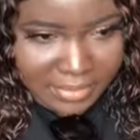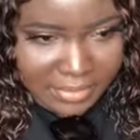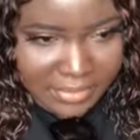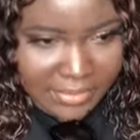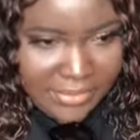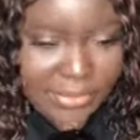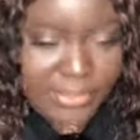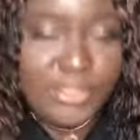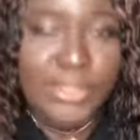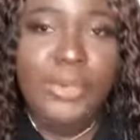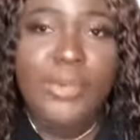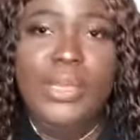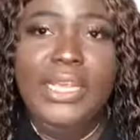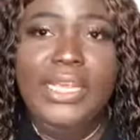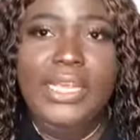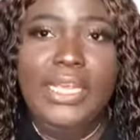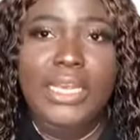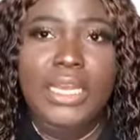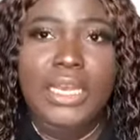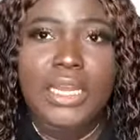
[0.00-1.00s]
so
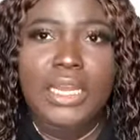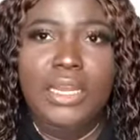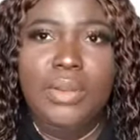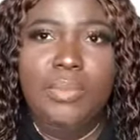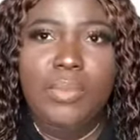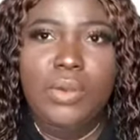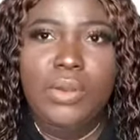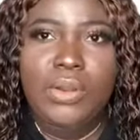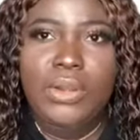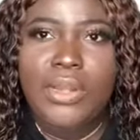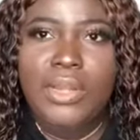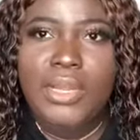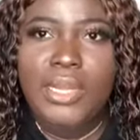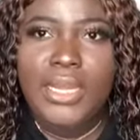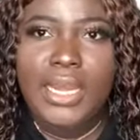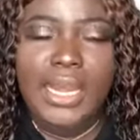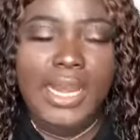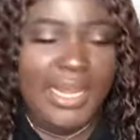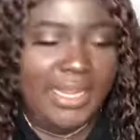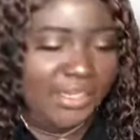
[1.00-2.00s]
it can look more
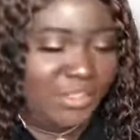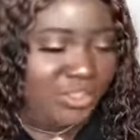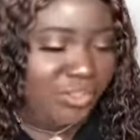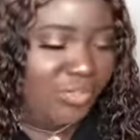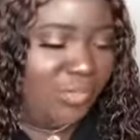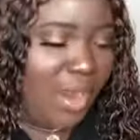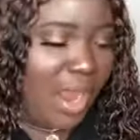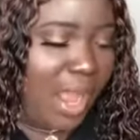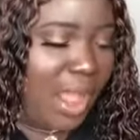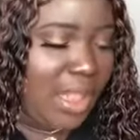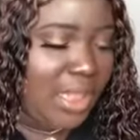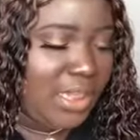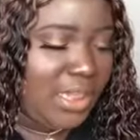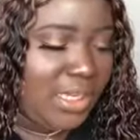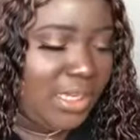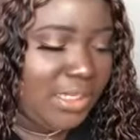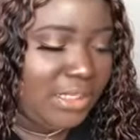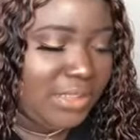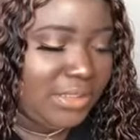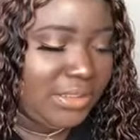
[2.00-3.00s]

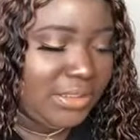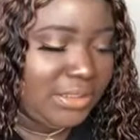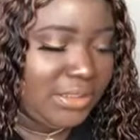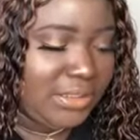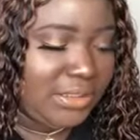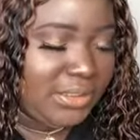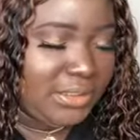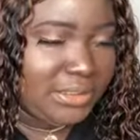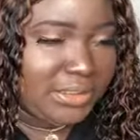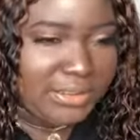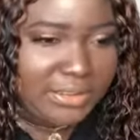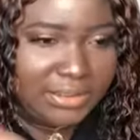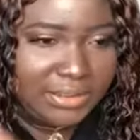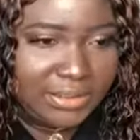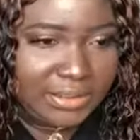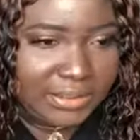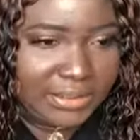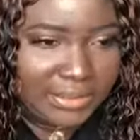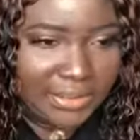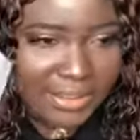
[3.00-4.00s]
natural,
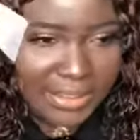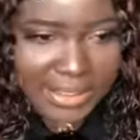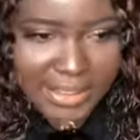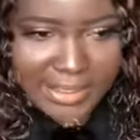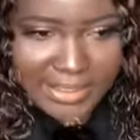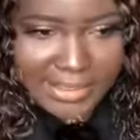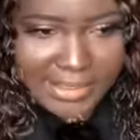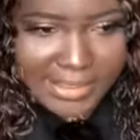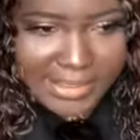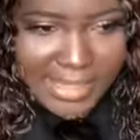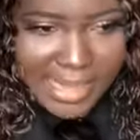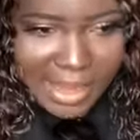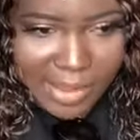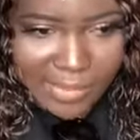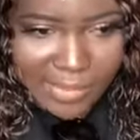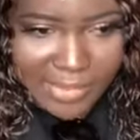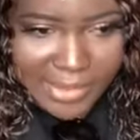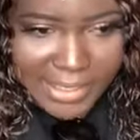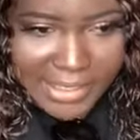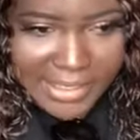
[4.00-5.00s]
like
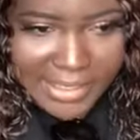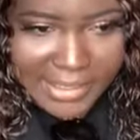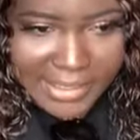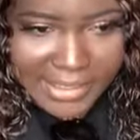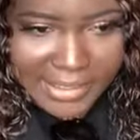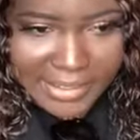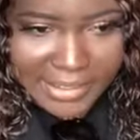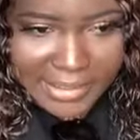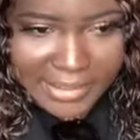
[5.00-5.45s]
scalp like.